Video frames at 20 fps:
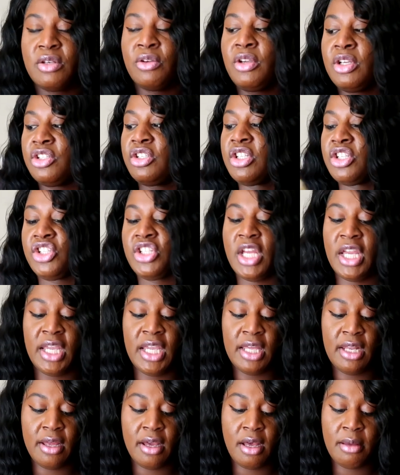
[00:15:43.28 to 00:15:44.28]
so you just
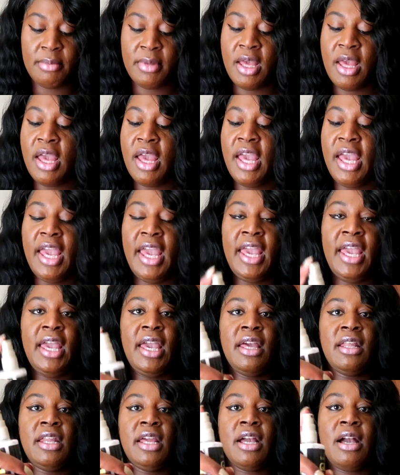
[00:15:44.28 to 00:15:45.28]
shake it up
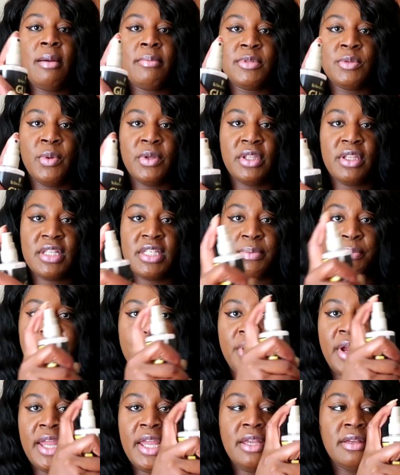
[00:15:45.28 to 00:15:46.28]
and it comes with a
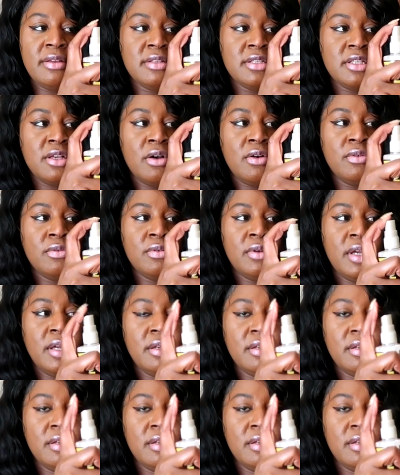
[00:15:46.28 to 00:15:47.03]
spray so